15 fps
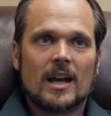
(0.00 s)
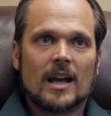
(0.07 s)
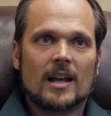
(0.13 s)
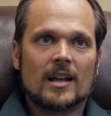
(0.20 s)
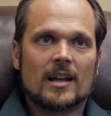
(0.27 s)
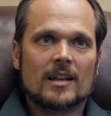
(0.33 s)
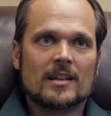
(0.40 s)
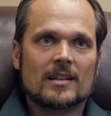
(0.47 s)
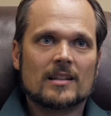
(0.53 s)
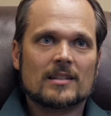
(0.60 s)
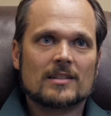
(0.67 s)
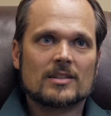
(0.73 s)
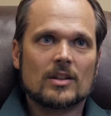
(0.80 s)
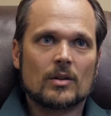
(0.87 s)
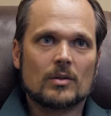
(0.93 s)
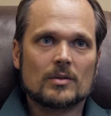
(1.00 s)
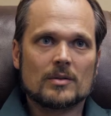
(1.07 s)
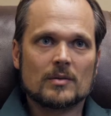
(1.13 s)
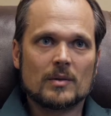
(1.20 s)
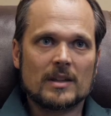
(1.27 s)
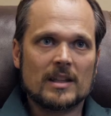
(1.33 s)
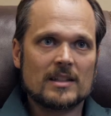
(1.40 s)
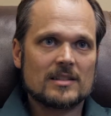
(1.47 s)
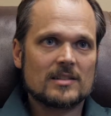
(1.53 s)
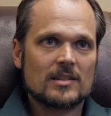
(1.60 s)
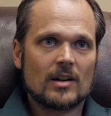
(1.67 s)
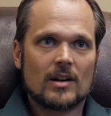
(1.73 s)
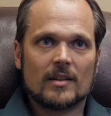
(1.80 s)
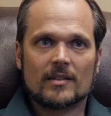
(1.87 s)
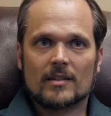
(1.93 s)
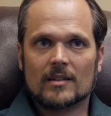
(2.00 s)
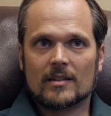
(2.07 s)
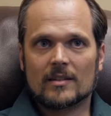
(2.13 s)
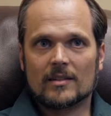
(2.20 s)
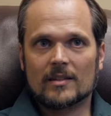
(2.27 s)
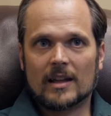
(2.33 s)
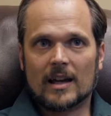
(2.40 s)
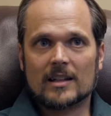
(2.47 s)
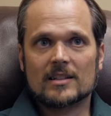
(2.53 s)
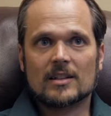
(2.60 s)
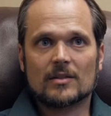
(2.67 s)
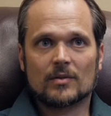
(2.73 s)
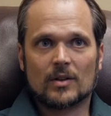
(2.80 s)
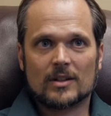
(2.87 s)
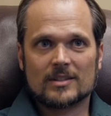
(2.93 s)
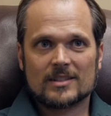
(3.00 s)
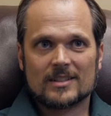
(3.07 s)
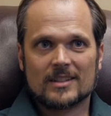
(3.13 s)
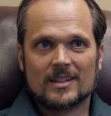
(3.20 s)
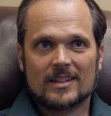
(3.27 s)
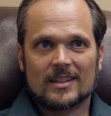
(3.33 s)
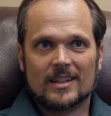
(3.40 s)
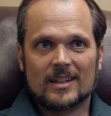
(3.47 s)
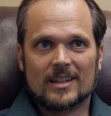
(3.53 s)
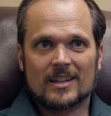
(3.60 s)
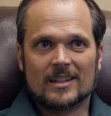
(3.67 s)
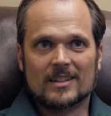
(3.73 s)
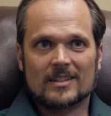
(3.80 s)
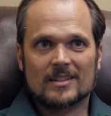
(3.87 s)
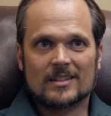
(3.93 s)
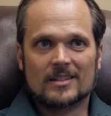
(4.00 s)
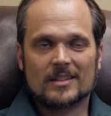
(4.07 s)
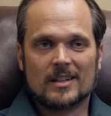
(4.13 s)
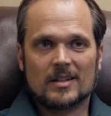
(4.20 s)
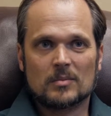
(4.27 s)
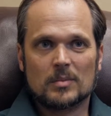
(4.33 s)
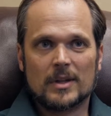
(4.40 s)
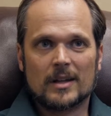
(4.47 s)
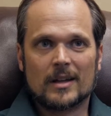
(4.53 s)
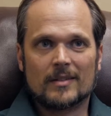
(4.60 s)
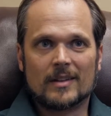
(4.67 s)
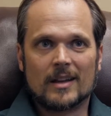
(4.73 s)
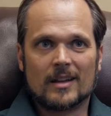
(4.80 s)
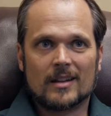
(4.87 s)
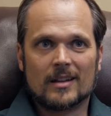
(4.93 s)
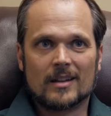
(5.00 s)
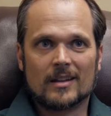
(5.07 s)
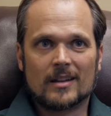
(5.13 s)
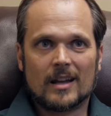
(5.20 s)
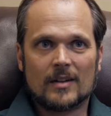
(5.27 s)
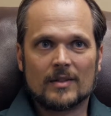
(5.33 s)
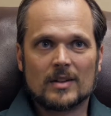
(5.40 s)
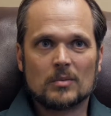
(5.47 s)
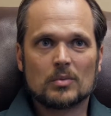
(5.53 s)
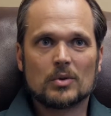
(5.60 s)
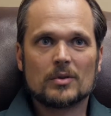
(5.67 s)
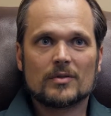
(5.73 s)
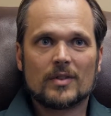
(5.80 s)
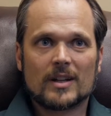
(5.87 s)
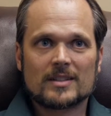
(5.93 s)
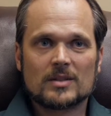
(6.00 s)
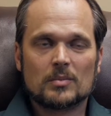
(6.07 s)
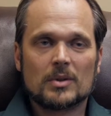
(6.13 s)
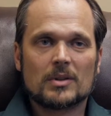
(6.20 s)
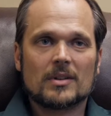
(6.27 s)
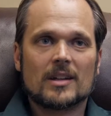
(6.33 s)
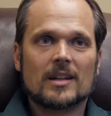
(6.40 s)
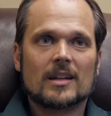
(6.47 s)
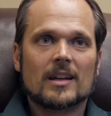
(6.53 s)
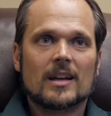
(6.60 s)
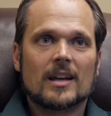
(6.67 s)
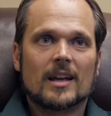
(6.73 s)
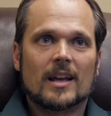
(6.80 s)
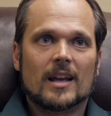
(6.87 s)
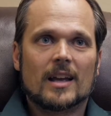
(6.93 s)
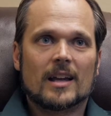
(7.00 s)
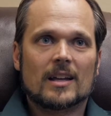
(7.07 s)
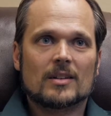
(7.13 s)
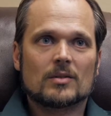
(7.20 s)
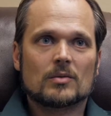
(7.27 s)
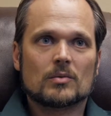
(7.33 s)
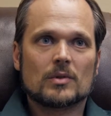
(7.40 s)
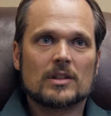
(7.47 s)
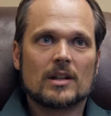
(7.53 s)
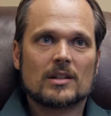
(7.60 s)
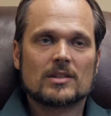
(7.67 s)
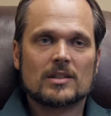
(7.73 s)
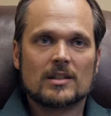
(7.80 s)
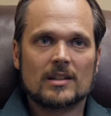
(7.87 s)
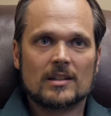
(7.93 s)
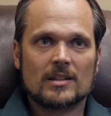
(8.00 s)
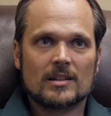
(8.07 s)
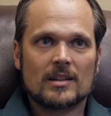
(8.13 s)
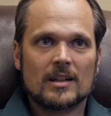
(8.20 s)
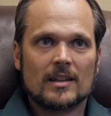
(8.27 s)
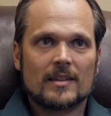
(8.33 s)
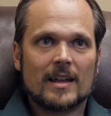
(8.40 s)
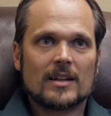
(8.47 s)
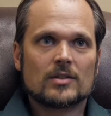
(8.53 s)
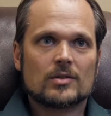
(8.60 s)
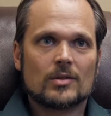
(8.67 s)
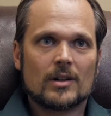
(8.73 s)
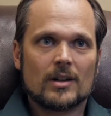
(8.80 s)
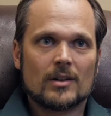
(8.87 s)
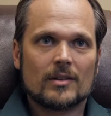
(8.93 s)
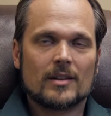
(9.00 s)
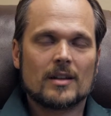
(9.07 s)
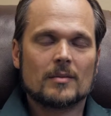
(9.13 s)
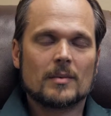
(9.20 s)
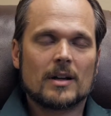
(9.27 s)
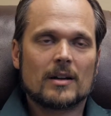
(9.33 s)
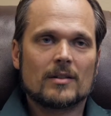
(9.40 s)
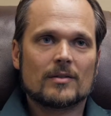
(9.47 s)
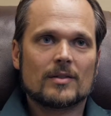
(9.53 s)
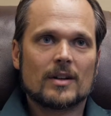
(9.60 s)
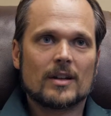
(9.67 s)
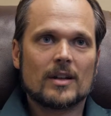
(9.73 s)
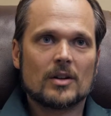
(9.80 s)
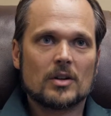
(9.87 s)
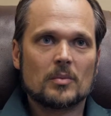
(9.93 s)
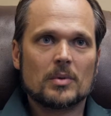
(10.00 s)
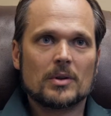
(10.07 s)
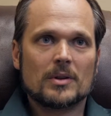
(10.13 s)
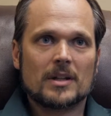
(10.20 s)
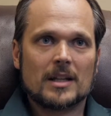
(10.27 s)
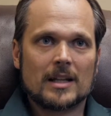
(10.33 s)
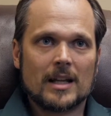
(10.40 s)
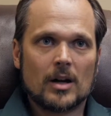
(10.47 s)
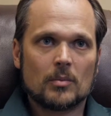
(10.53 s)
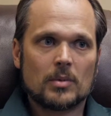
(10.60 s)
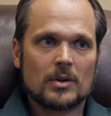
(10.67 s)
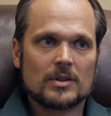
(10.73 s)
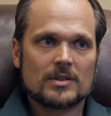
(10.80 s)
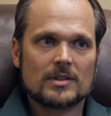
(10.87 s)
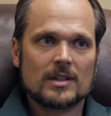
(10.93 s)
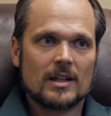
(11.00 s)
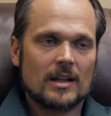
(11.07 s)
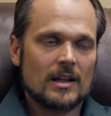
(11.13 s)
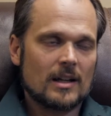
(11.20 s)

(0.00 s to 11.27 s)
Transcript: And so when they saw that difference in having improved flexibility and reduction in that trigger, the amount of irritability and outbursts,